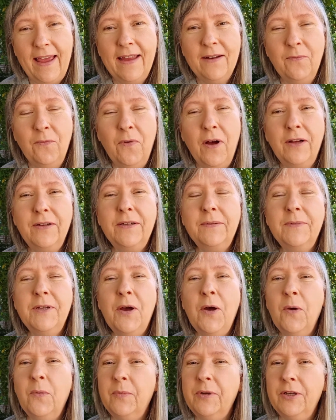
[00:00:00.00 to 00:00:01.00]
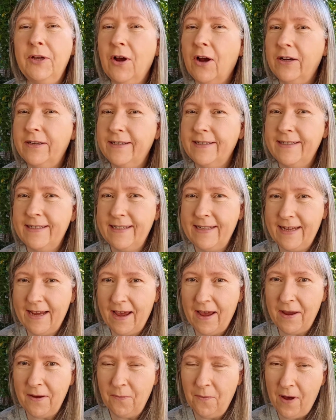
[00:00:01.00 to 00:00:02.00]
and welcome to Home and Garden
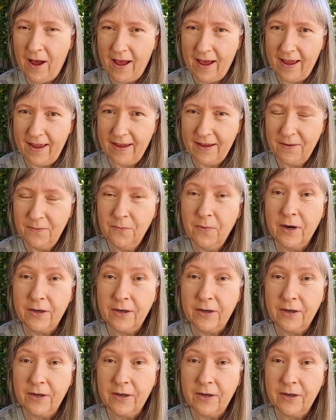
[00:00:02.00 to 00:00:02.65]
DIY,